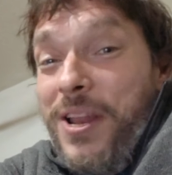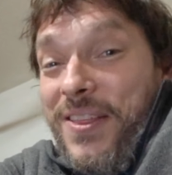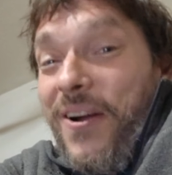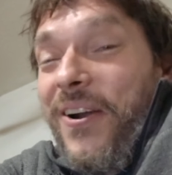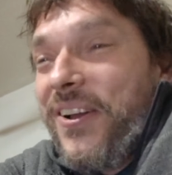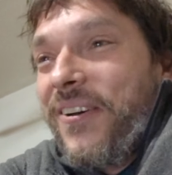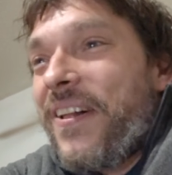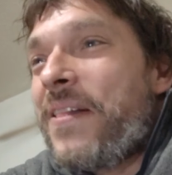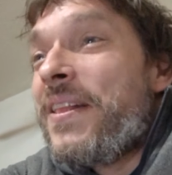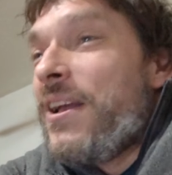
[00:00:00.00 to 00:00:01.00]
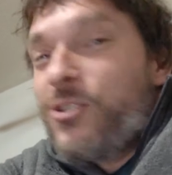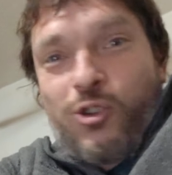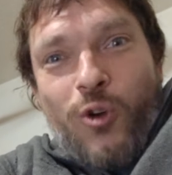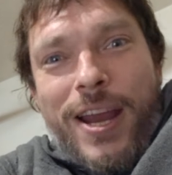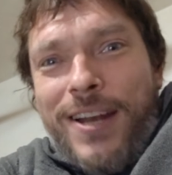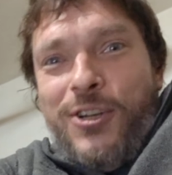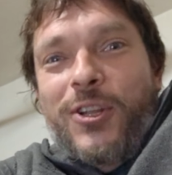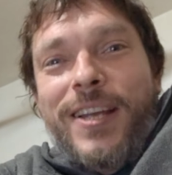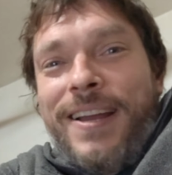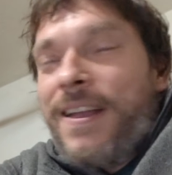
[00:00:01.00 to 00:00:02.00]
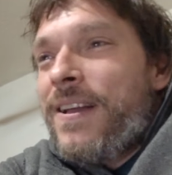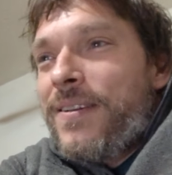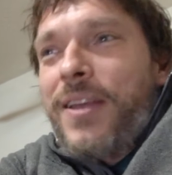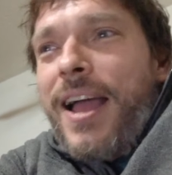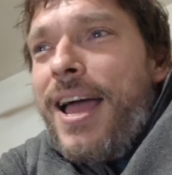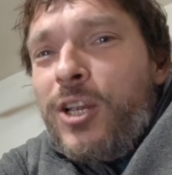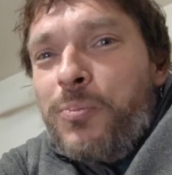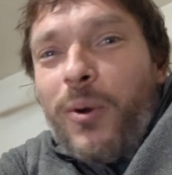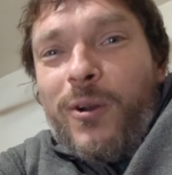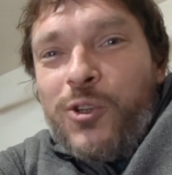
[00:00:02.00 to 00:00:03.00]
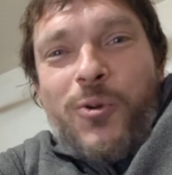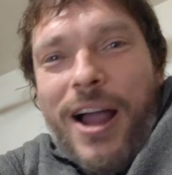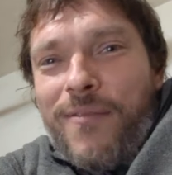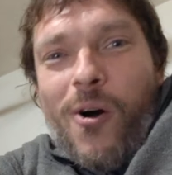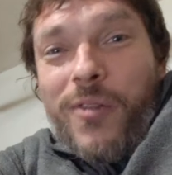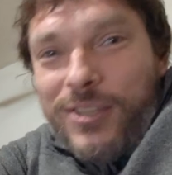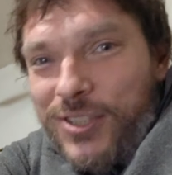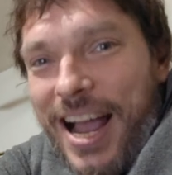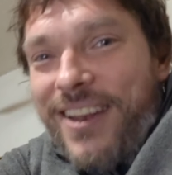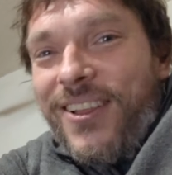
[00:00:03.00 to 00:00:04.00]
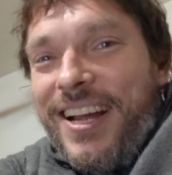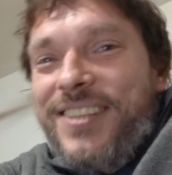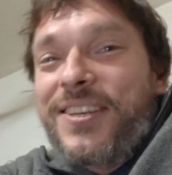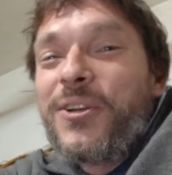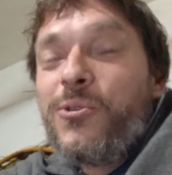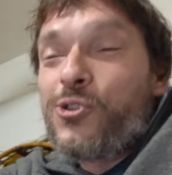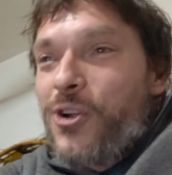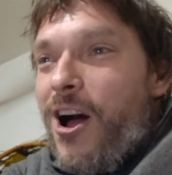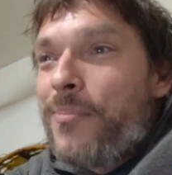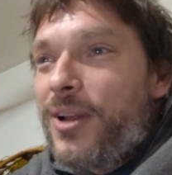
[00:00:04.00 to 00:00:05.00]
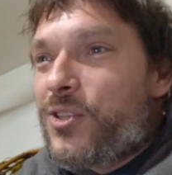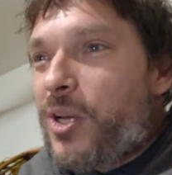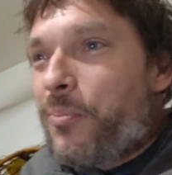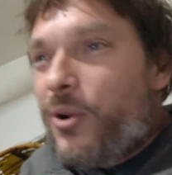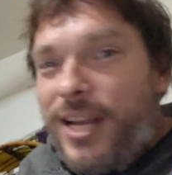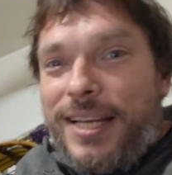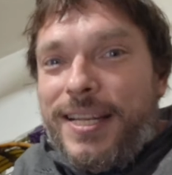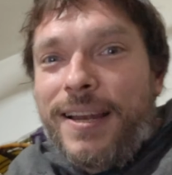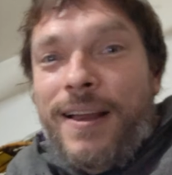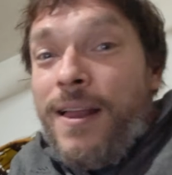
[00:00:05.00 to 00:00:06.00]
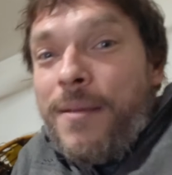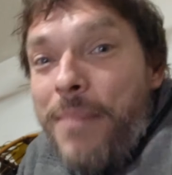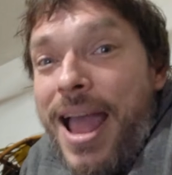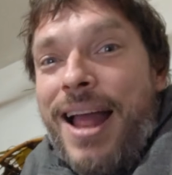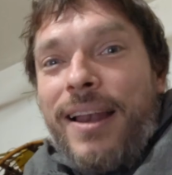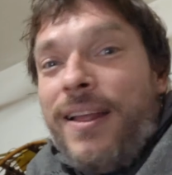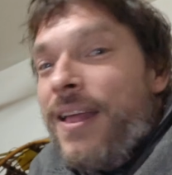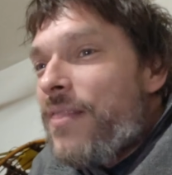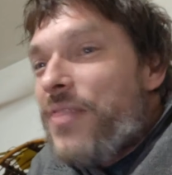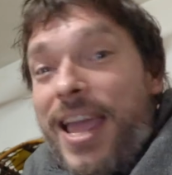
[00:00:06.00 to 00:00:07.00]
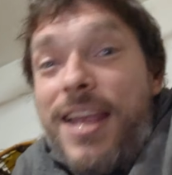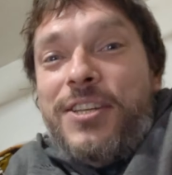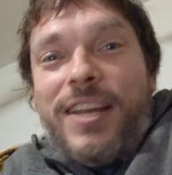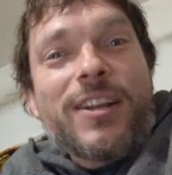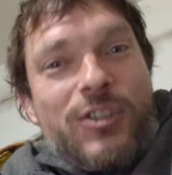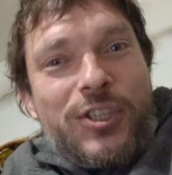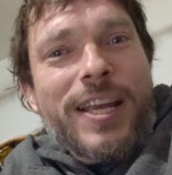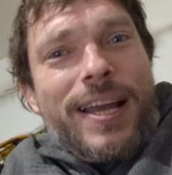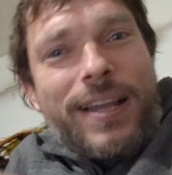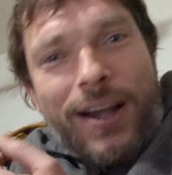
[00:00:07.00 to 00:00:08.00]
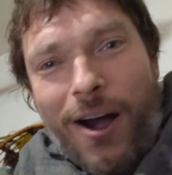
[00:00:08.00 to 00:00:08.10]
reading the article. Strangely, the experts who have all the satellites and whose job it is to predict it, man, they didn't see it